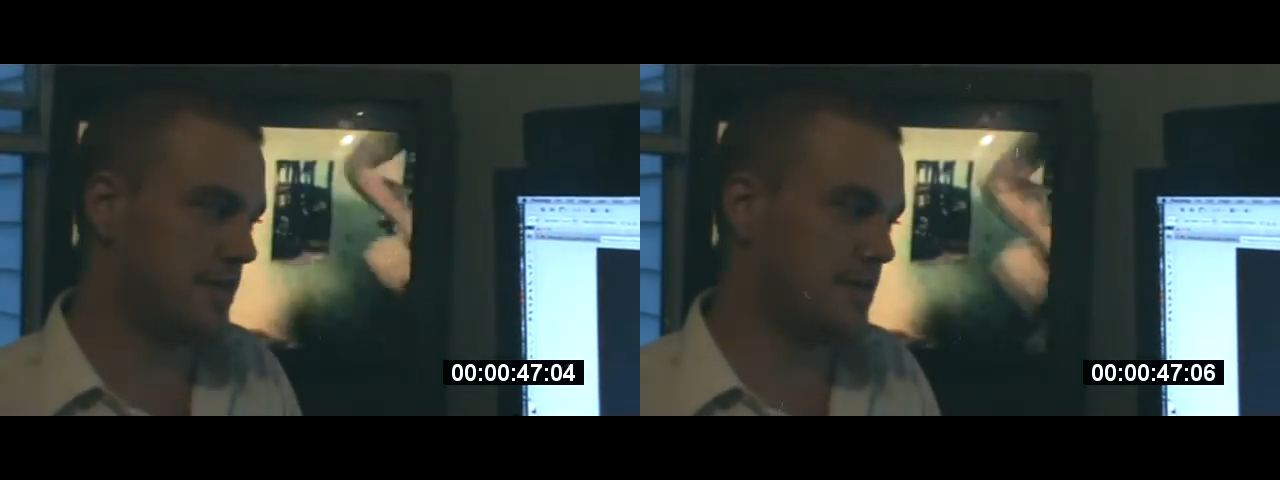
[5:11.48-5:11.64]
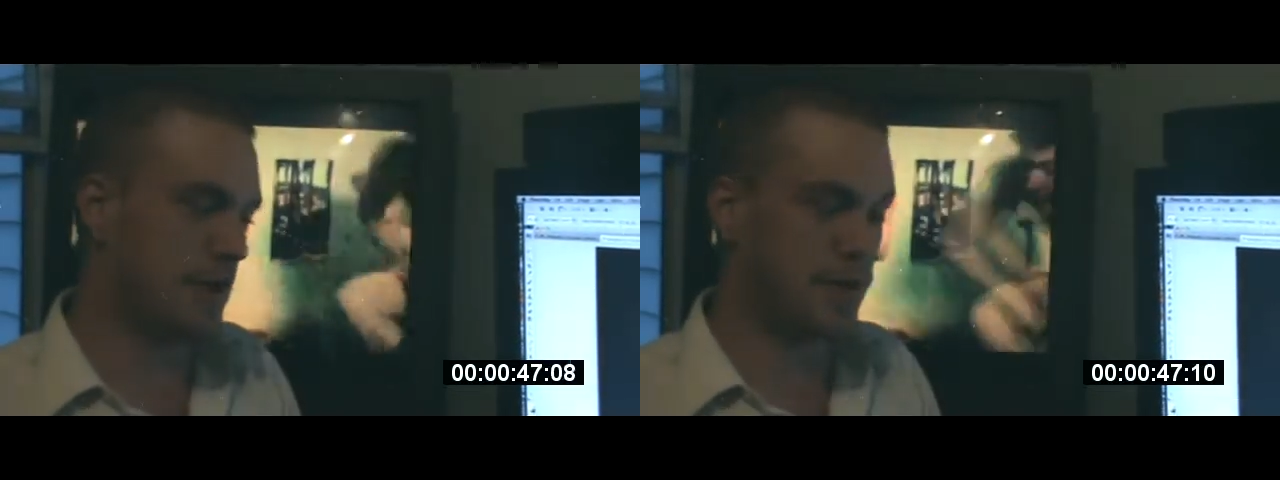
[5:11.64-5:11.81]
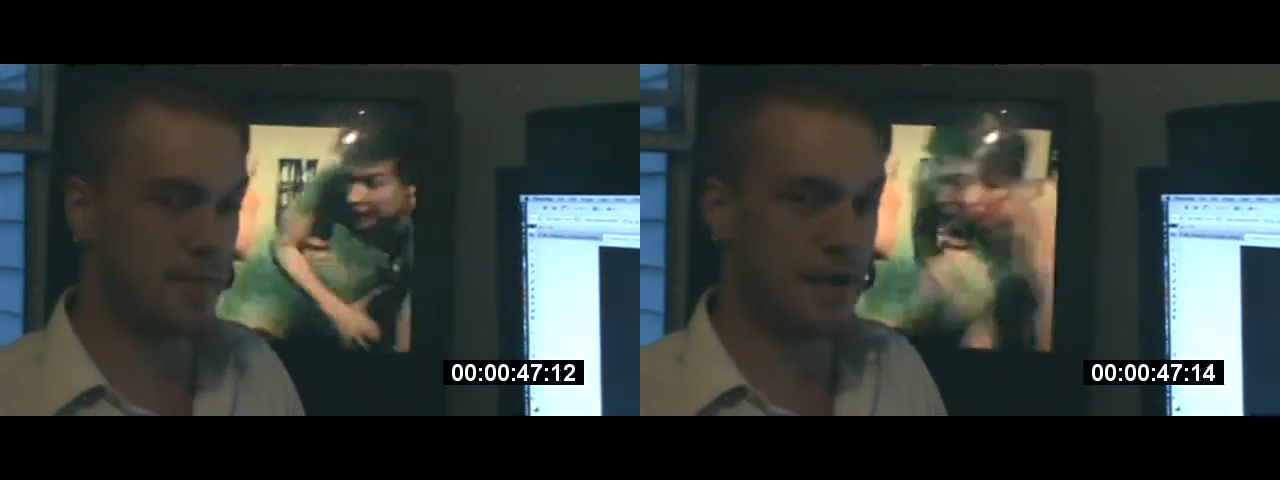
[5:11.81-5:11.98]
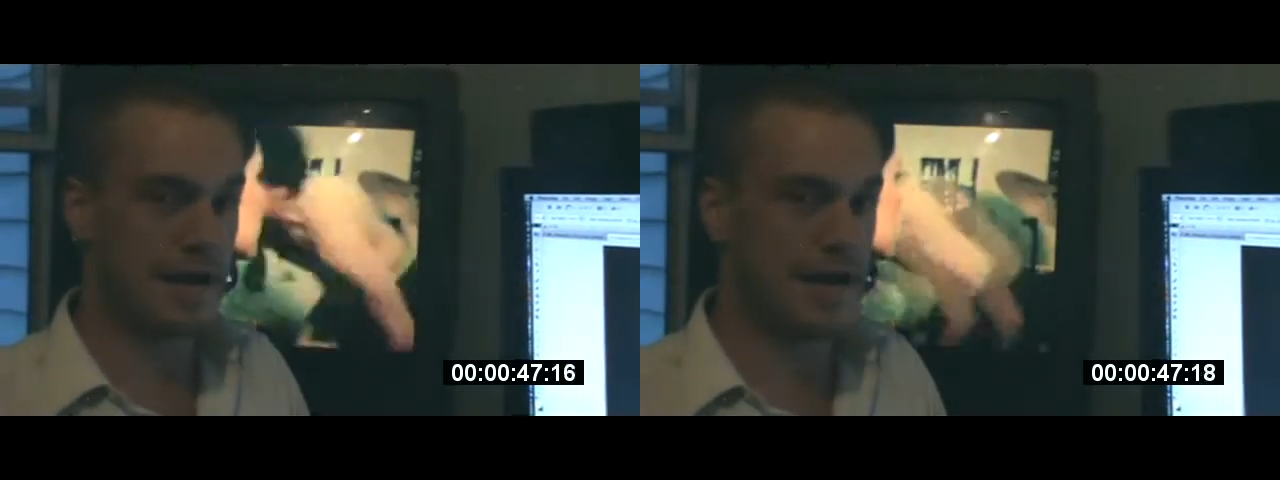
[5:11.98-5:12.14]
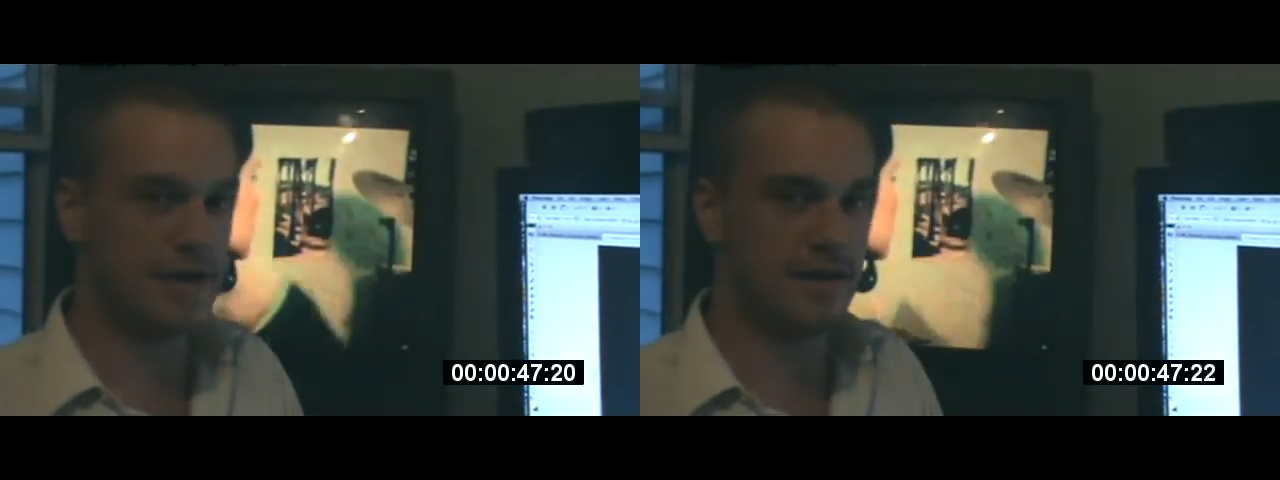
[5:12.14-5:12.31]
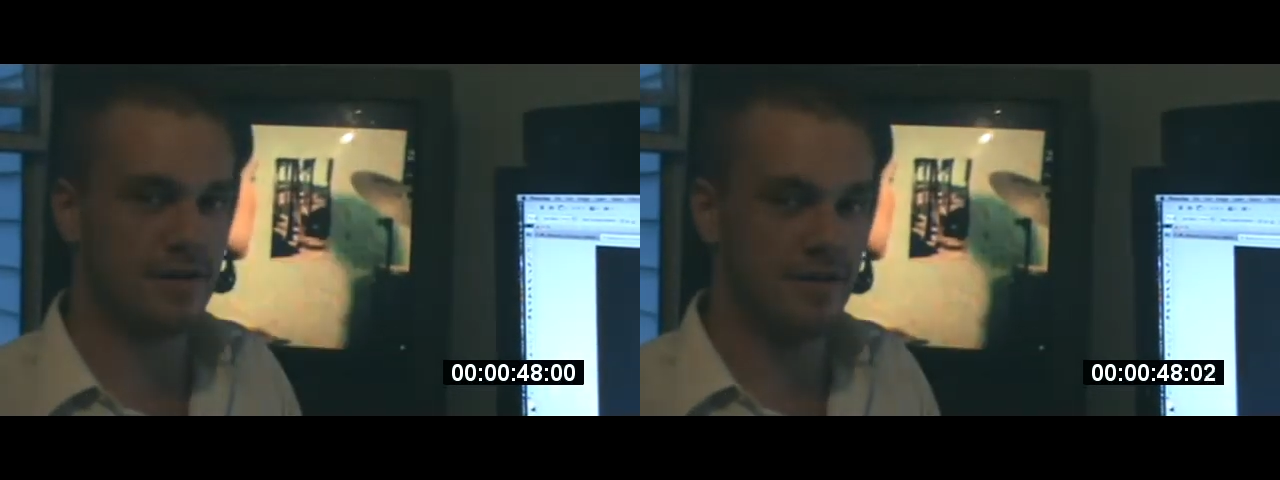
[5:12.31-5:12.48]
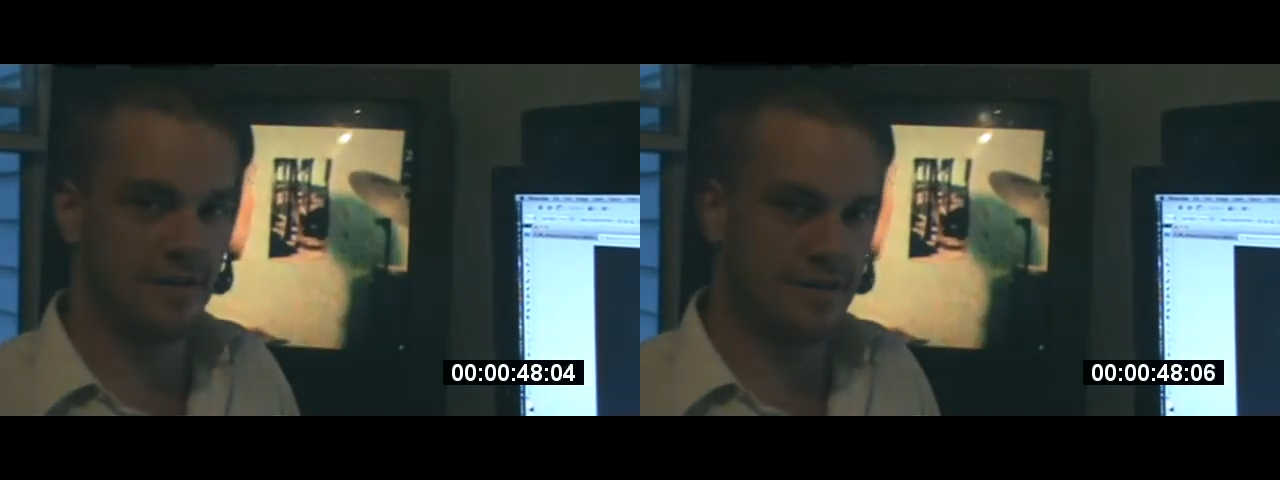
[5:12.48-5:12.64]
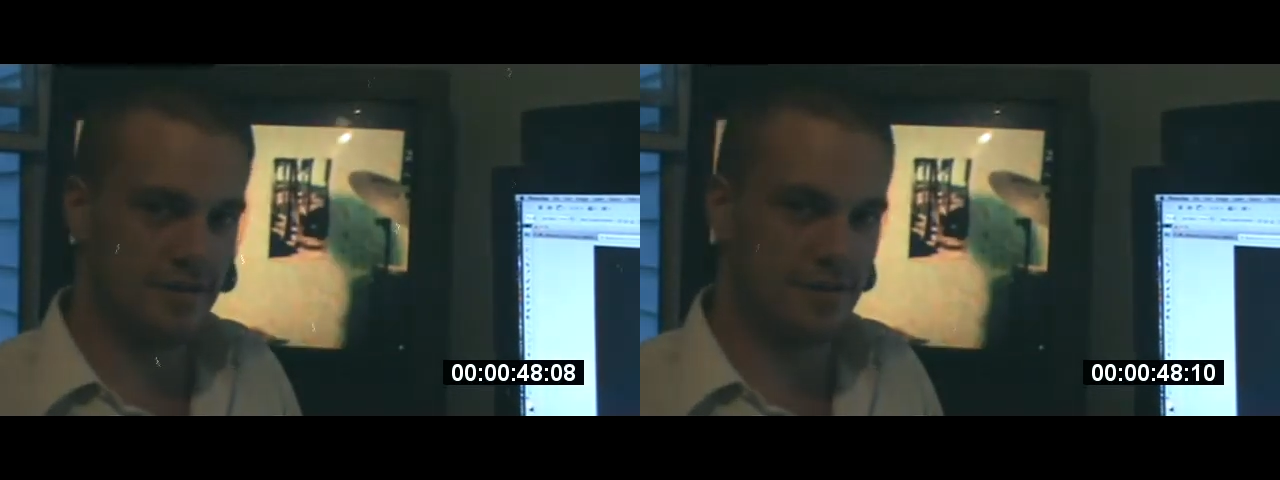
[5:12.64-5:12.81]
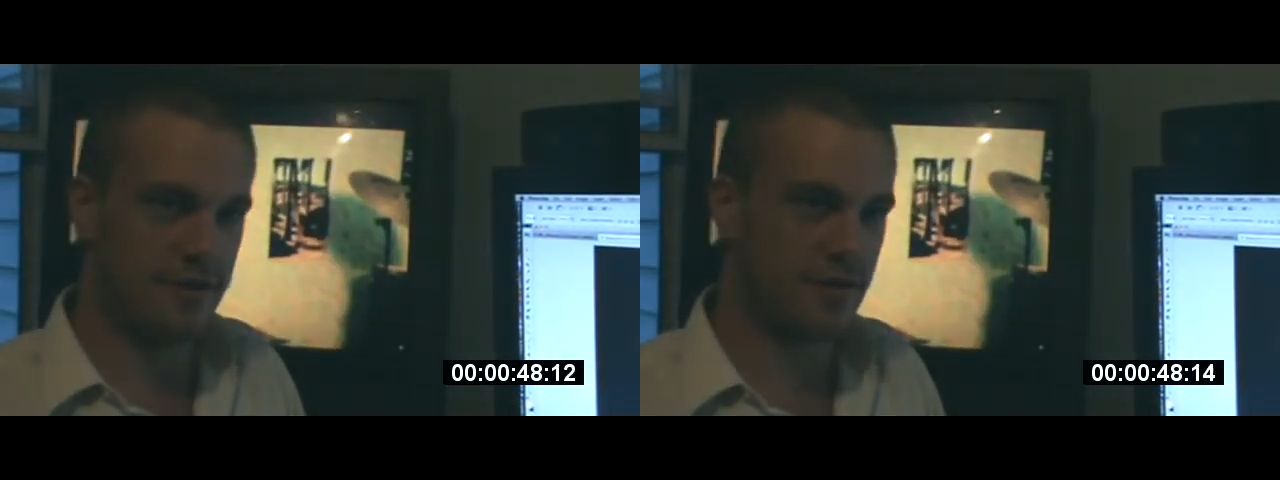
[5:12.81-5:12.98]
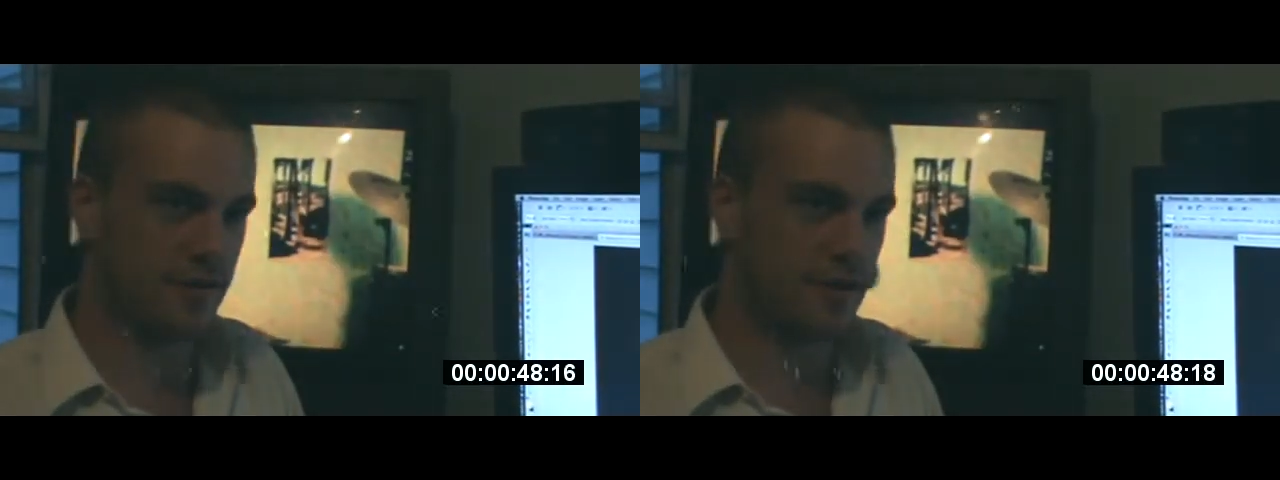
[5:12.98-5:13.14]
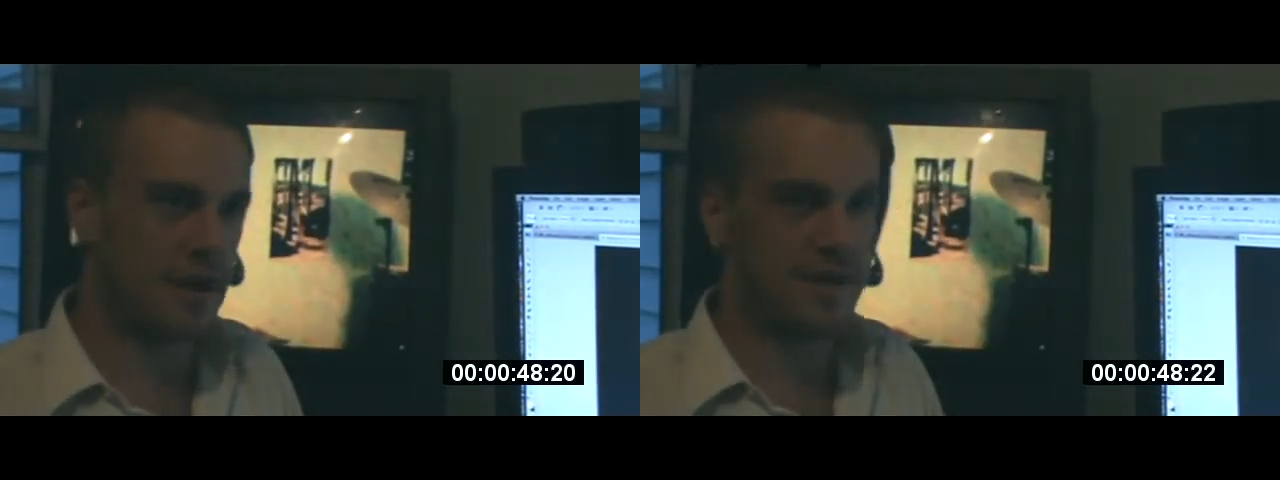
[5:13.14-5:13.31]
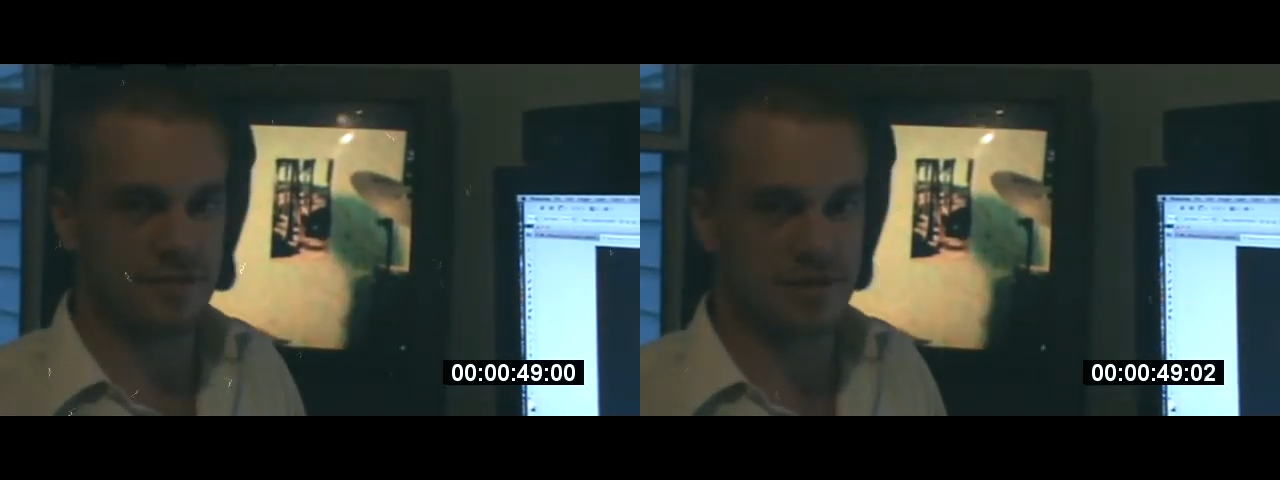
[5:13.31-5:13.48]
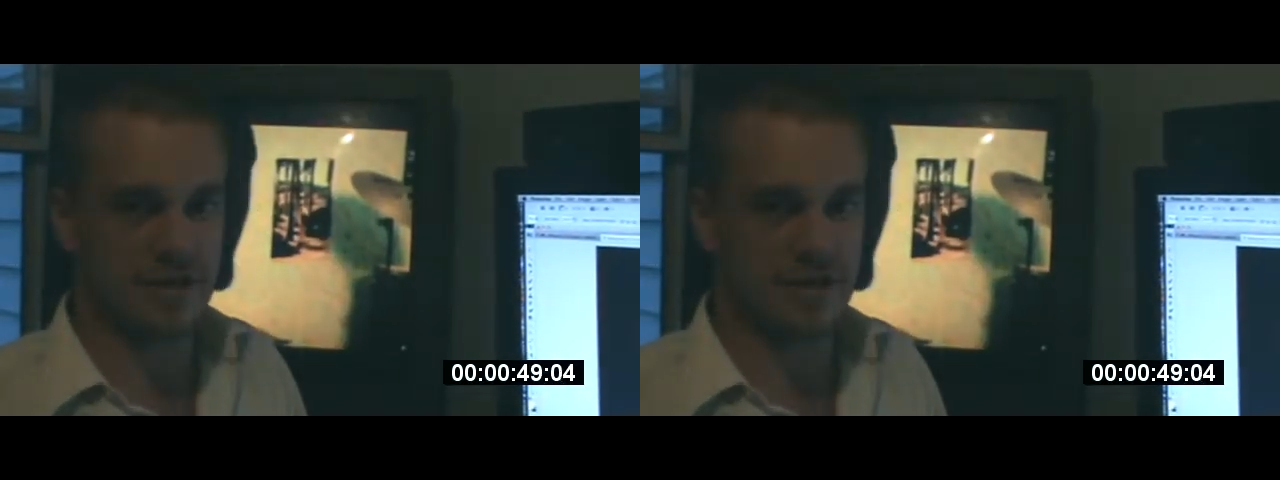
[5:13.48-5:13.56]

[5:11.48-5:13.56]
and make money at it, you're going to have to